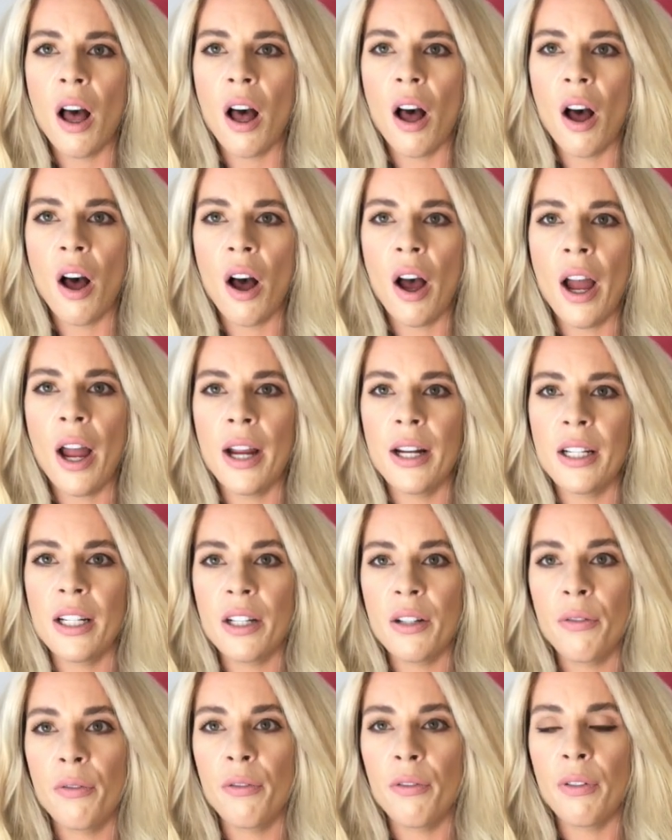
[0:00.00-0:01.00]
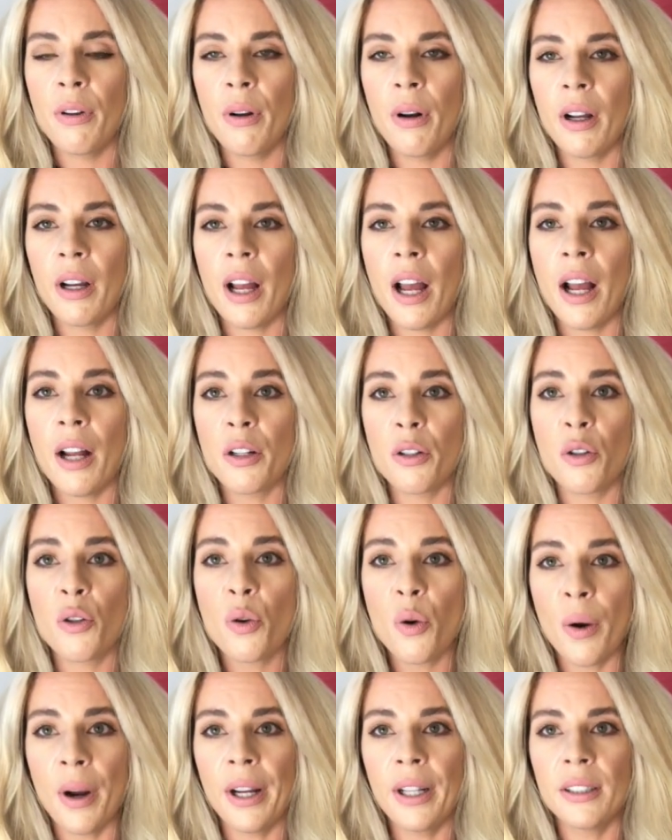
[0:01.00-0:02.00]
I didn't feel like I had a
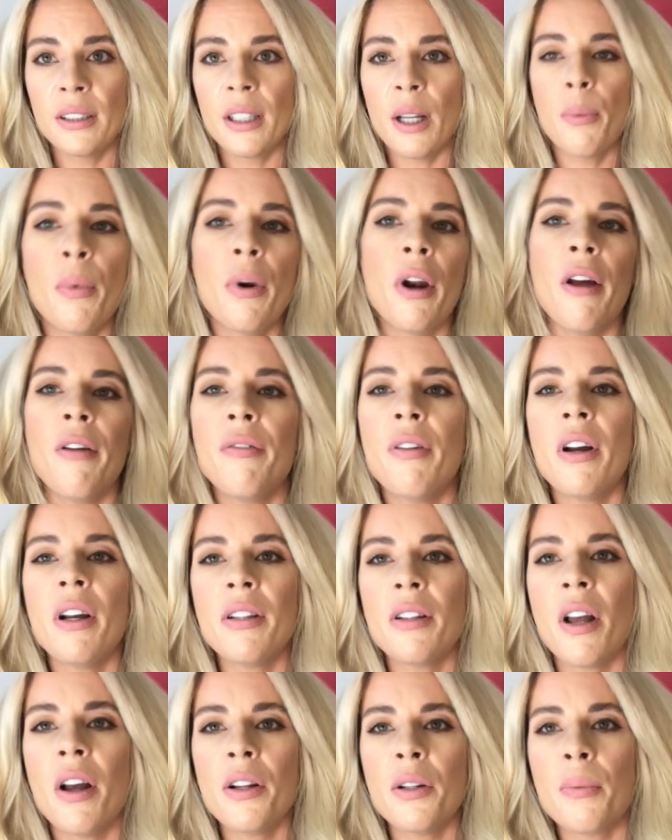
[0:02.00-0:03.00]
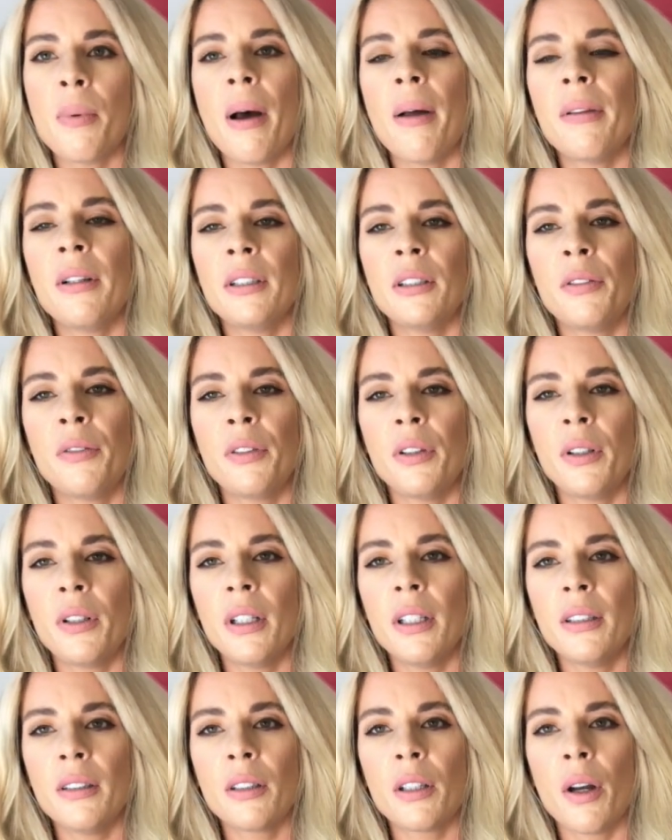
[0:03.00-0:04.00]
choice, when I first heard about this a few
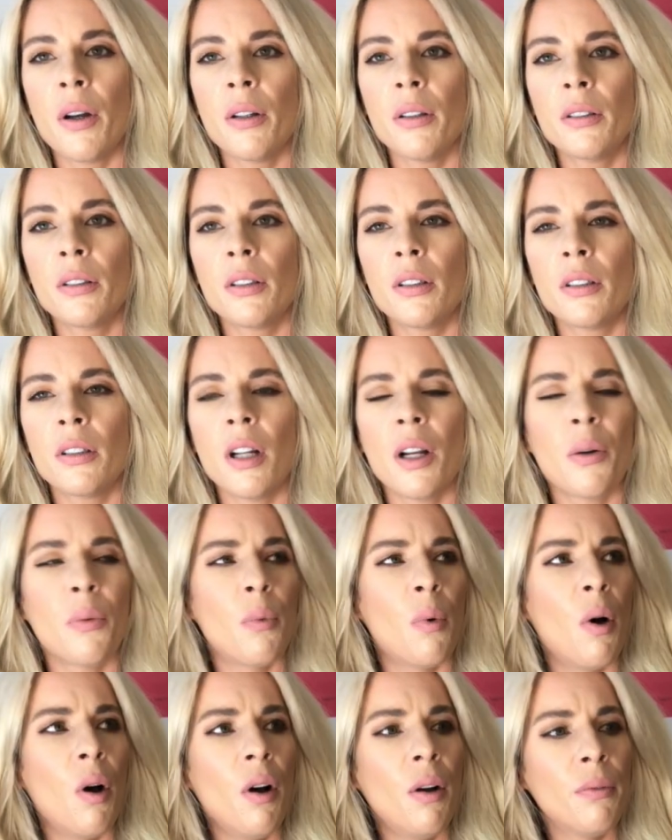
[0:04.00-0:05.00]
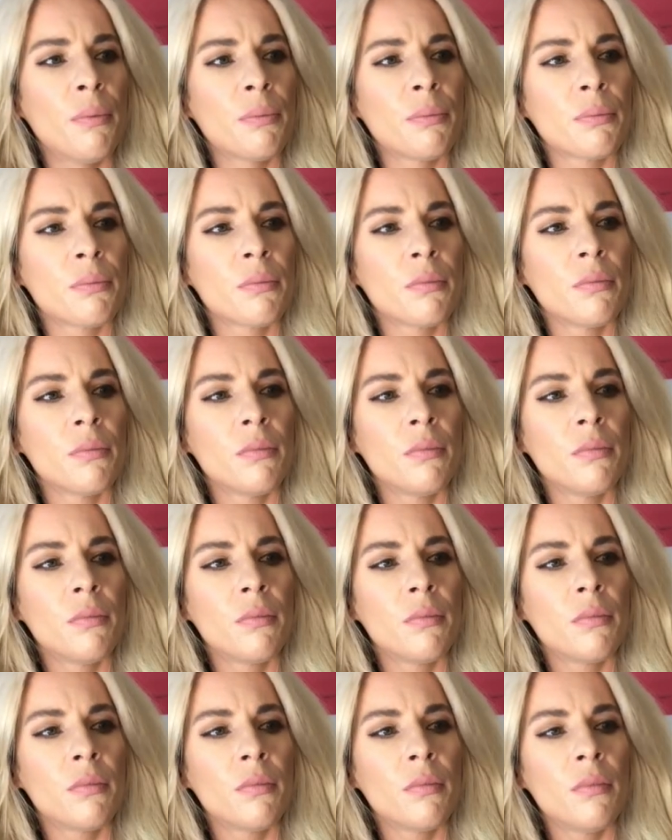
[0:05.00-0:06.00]
years ago, I was just like, what?
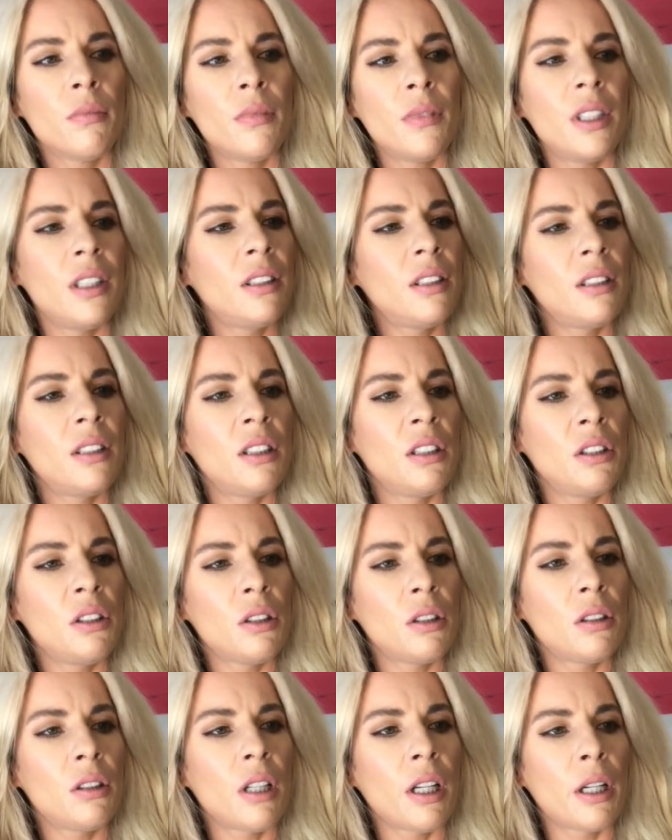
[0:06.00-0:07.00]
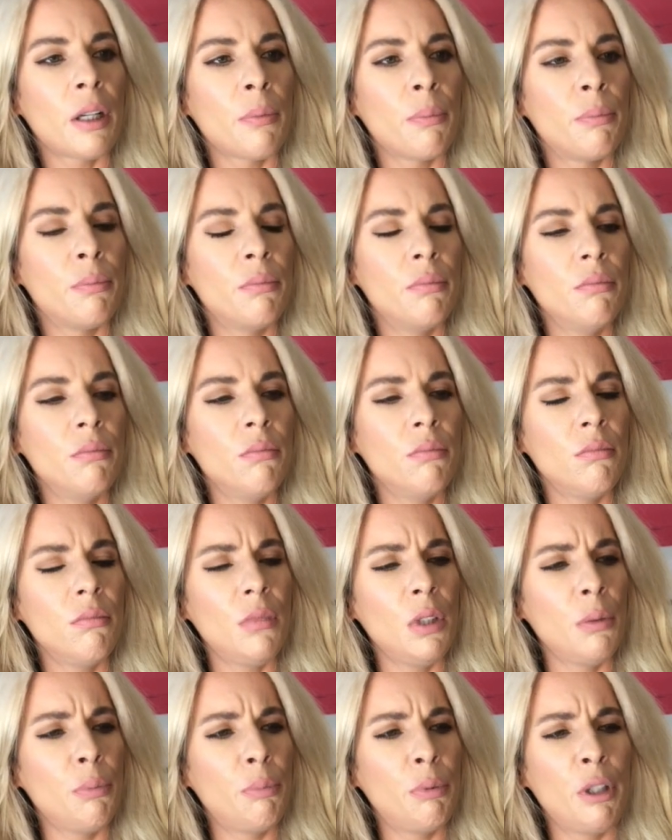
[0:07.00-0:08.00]
This isn't just like
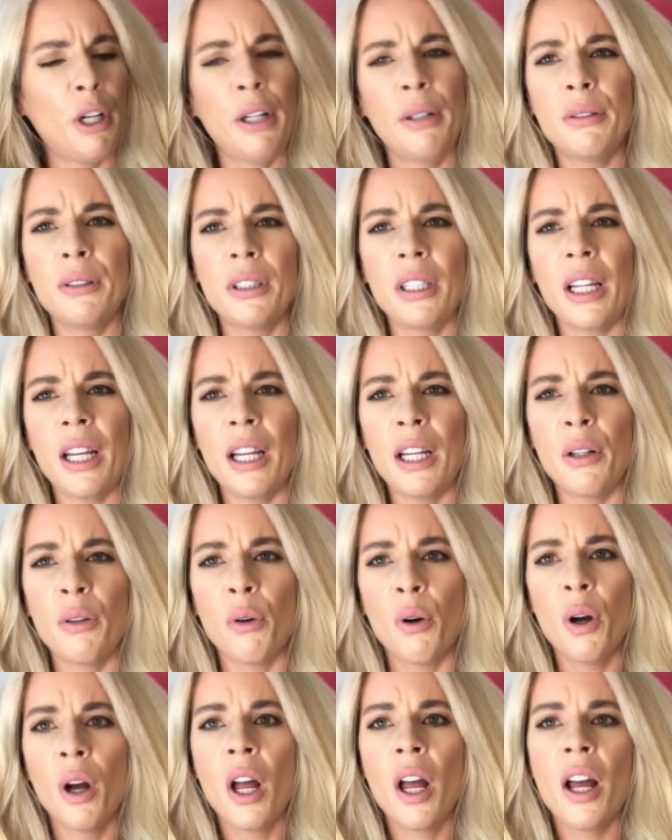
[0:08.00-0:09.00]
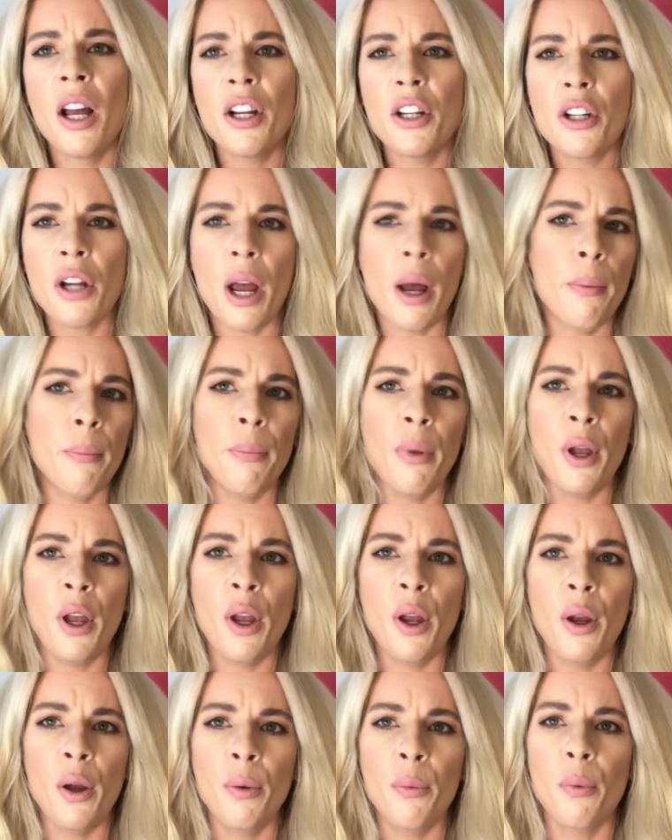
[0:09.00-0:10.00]
a protein or a
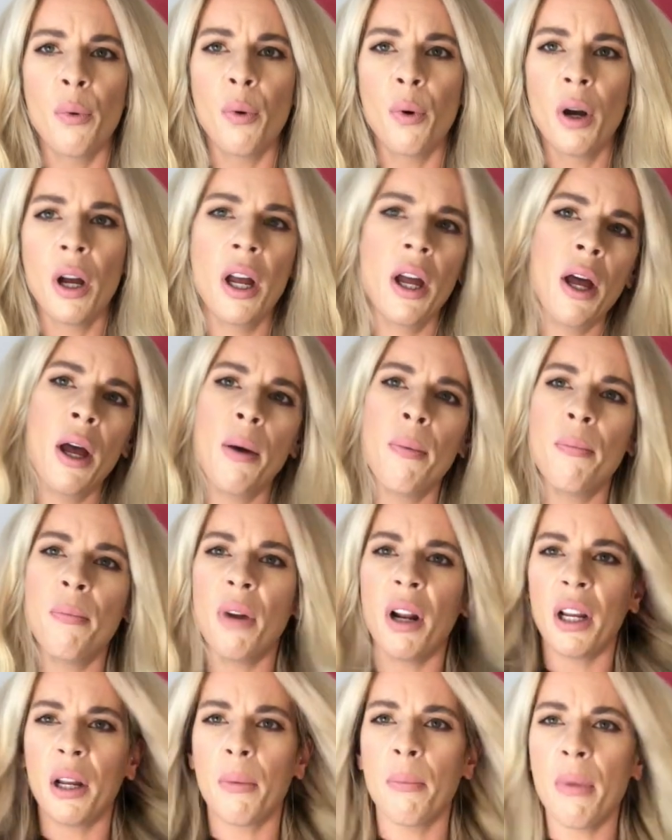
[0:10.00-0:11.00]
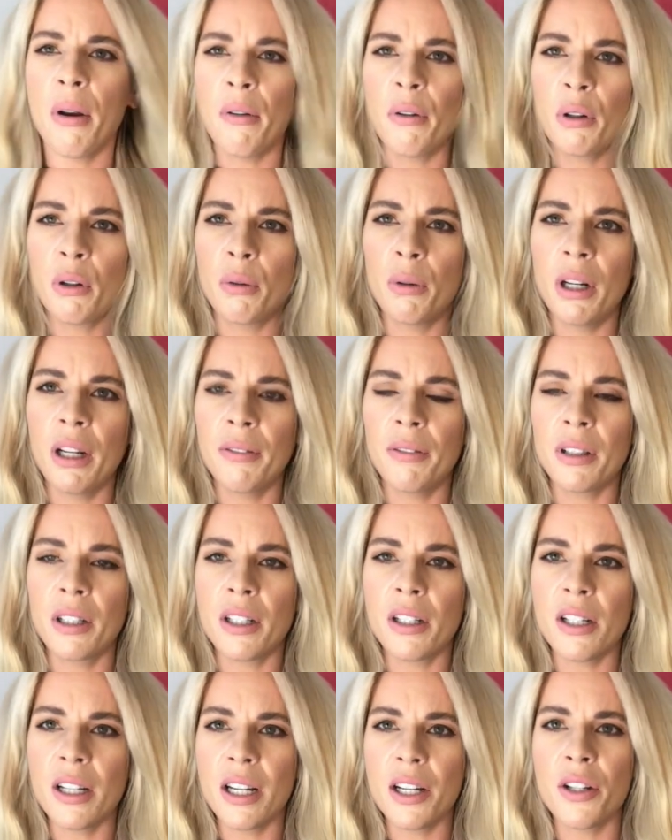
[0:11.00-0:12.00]
shampoo or like a miracle leave-in
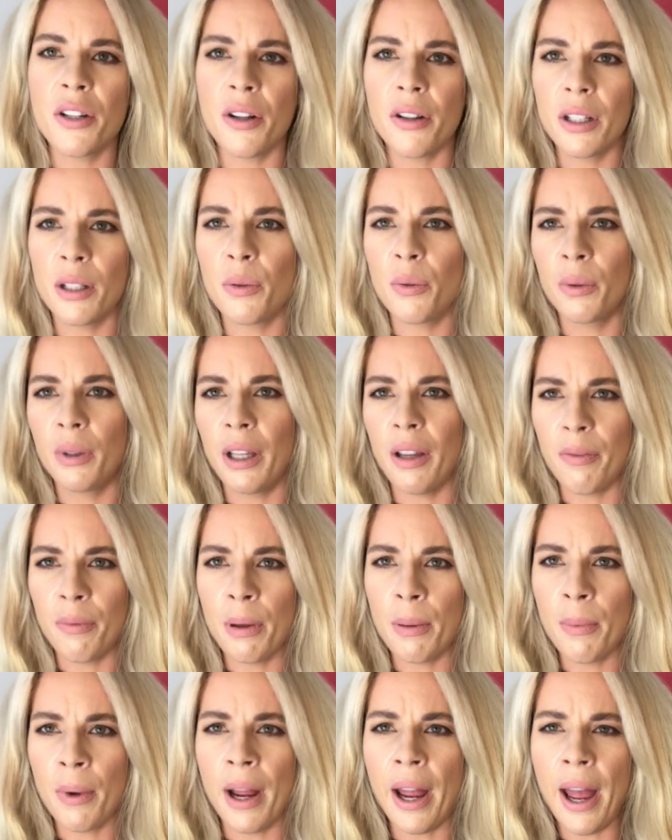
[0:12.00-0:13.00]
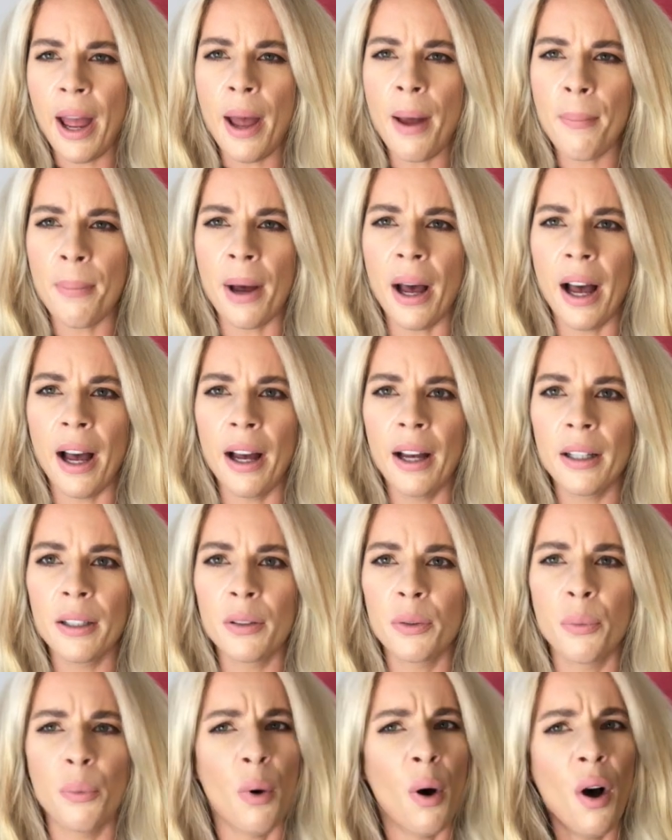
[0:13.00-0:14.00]
conditioner. This will give me my hair back.
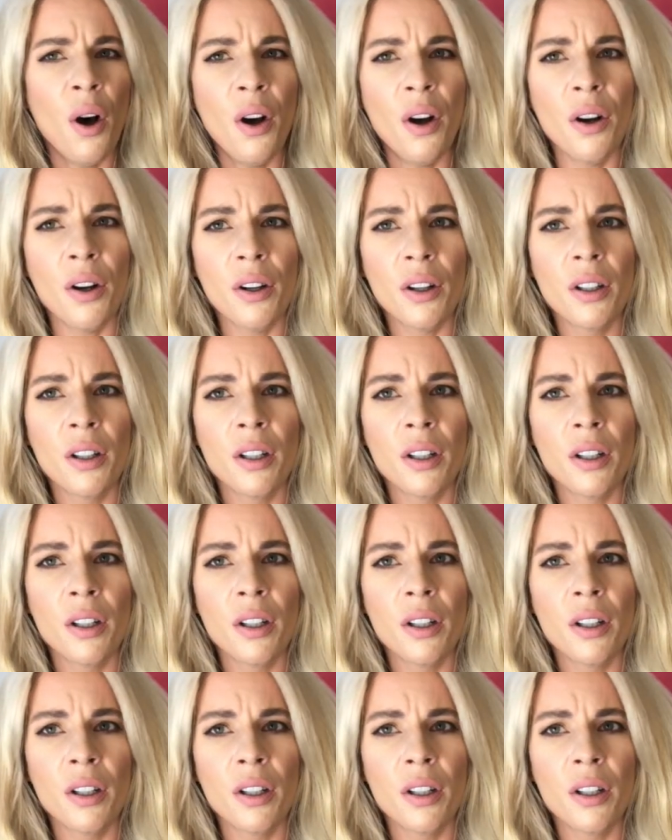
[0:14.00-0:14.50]
What?